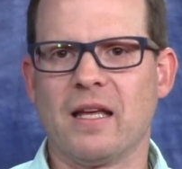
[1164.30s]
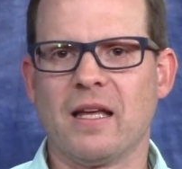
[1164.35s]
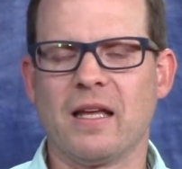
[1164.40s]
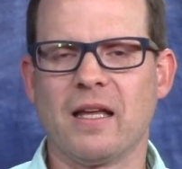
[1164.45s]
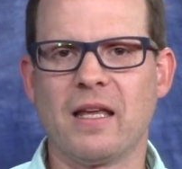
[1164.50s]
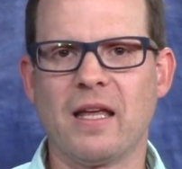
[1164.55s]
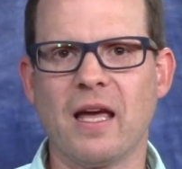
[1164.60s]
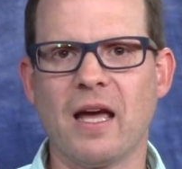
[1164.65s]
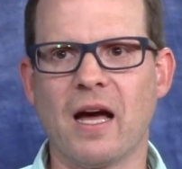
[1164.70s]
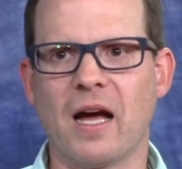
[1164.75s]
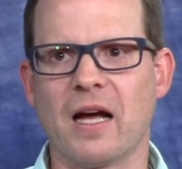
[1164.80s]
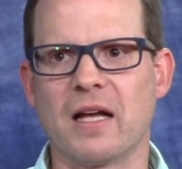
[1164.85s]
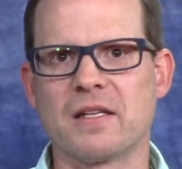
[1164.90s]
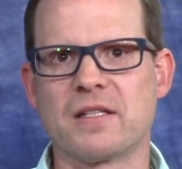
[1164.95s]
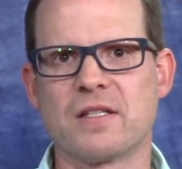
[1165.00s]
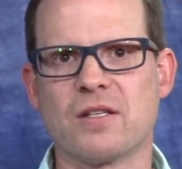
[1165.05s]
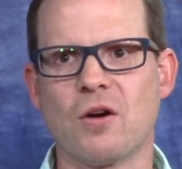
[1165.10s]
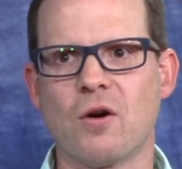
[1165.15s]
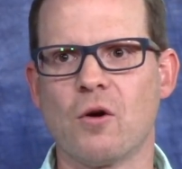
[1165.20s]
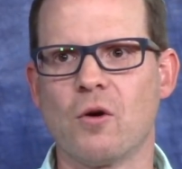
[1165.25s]
Yeah.
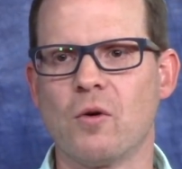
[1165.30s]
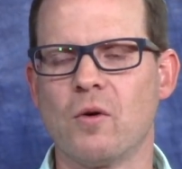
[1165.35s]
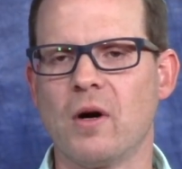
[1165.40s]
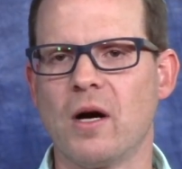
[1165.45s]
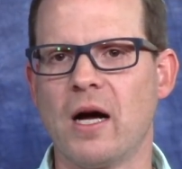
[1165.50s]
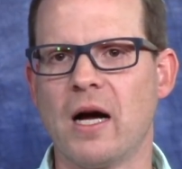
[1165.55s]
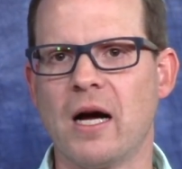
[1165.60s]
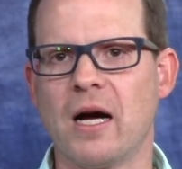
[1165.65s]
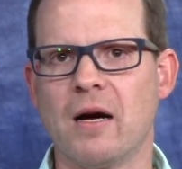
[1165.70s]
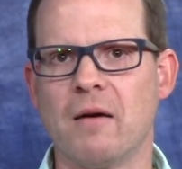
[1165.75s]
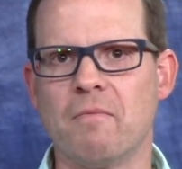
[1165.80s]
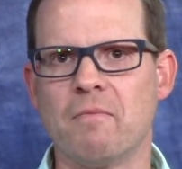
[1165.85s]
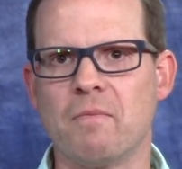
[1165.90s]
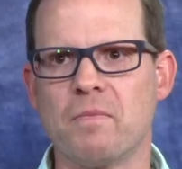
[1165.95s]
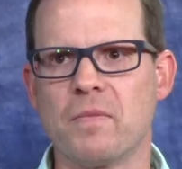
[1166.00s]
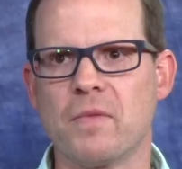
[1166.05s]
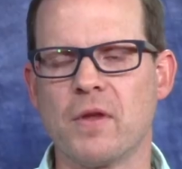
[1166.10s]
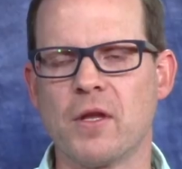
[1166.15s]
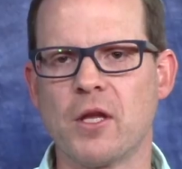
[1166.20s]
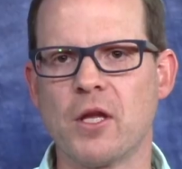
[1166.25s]
So um,
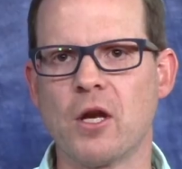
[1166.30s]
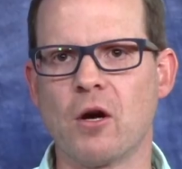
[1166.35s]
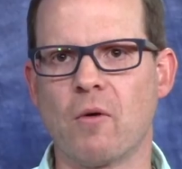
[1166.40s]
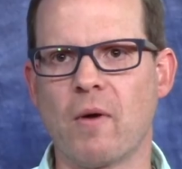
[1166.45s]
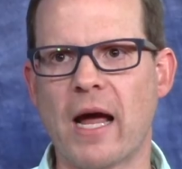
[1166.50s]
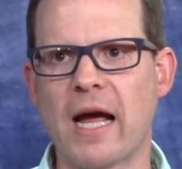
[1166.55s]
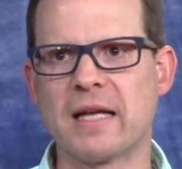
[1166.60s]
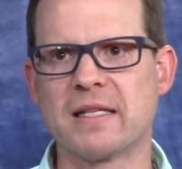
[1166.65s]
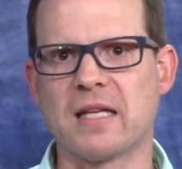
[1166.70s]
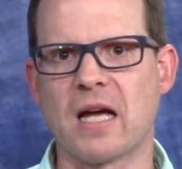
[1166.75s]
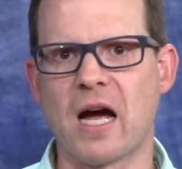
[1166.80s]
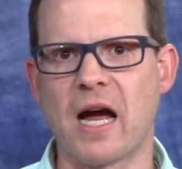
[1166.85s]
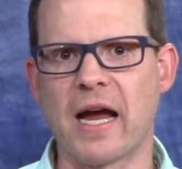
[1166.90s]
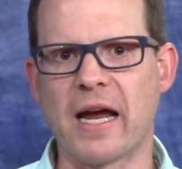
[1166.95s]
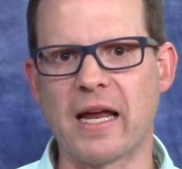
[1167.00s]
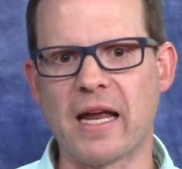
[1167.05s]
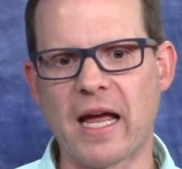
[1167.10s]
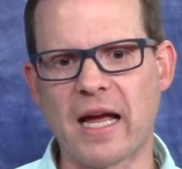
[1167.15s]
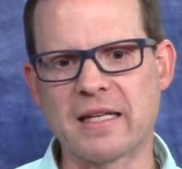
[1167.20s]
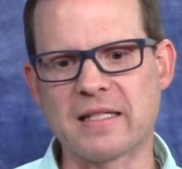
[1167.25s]
you know, as
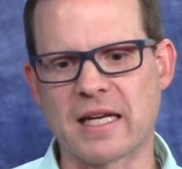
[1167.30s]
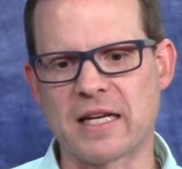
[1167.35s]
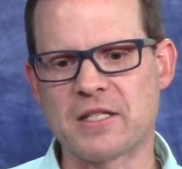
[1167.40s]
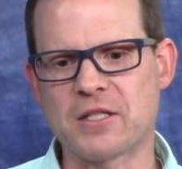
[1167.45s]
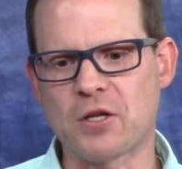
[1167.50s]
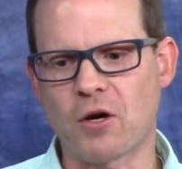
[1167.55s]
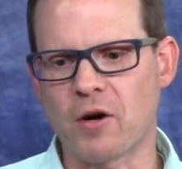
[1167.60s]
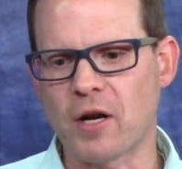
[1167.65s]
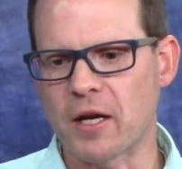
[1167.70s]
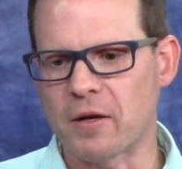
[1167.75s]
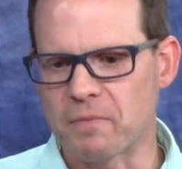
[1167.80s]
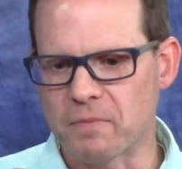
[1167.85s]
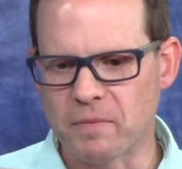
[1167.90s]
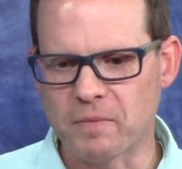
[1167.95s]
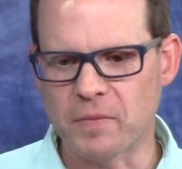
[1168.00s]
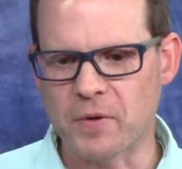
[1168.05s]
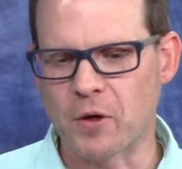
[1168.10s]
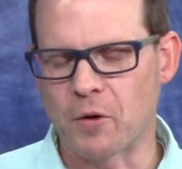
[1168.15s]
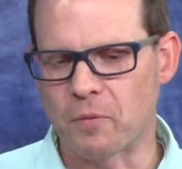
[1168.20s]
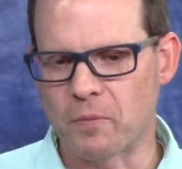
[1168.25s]
I as I started,
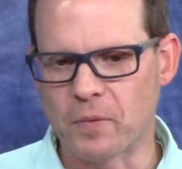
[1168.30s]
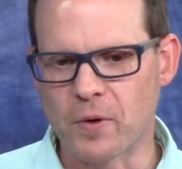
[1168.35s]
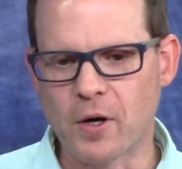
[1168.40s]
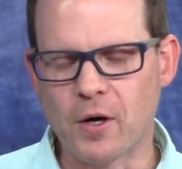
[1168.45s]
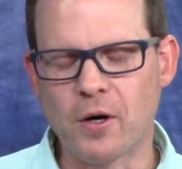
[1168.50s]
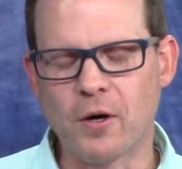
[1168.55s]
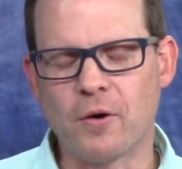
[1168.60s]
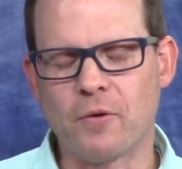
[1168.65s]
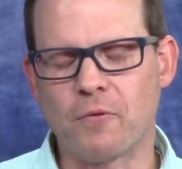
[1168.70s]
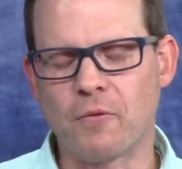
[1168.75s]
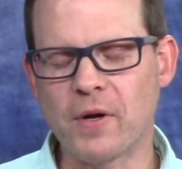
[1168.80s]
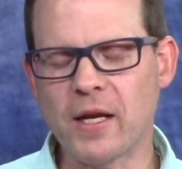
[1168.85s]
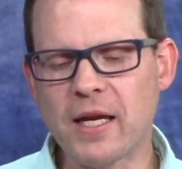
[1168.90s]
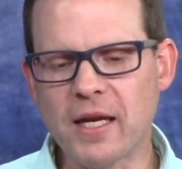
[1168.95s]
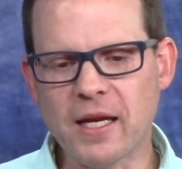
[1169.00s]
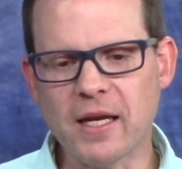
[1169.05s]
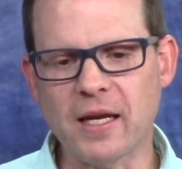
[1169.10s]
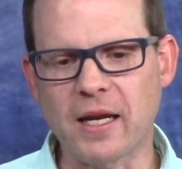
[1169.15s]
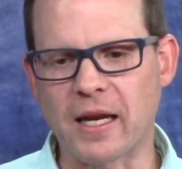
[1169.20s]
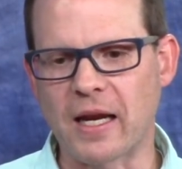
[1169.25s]
you know,
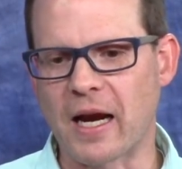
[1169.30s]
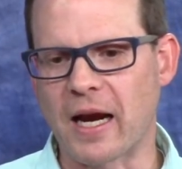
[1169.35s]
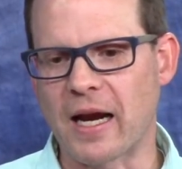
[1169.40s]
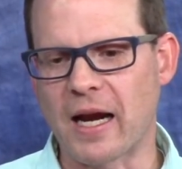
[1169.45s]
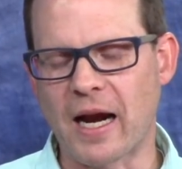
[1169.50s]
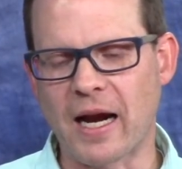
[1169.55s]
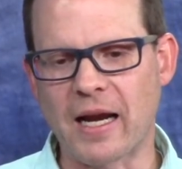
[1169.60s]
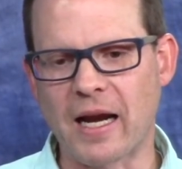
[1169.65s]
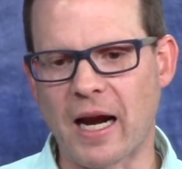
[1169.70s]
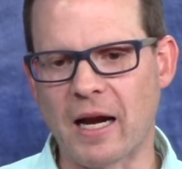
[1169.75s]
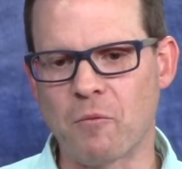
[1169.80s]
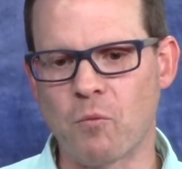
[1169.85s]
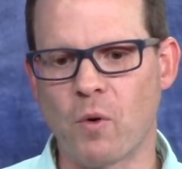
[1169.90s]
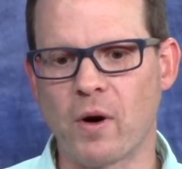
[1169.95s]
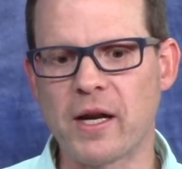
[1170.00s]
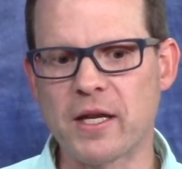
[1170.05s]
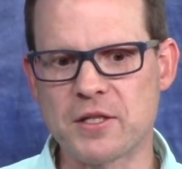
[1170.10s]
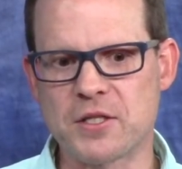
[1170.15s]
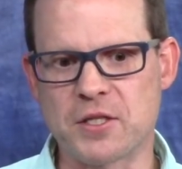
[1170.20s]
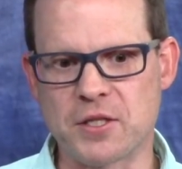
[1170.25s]
reading, and I, I, I
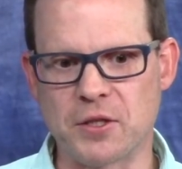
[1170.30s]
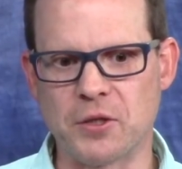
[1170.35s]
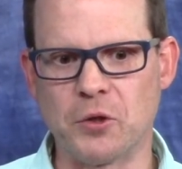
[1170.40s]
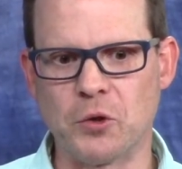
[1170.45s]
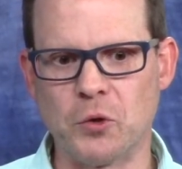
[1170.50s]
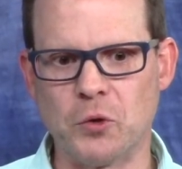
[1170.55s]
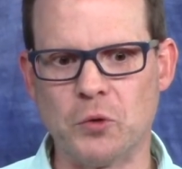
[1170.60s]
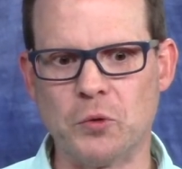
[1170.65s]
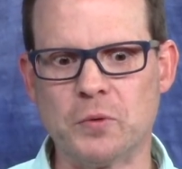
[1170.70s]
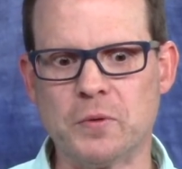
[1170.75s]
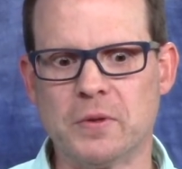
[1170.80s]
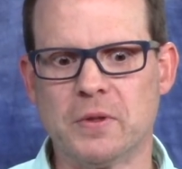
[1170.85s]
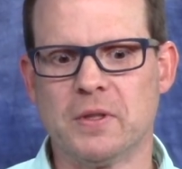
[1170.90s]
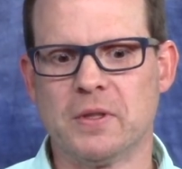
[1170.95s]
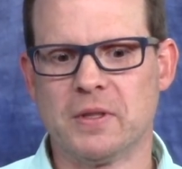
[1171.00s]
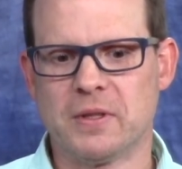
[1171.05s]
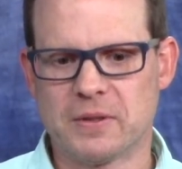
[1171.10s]
wanted to,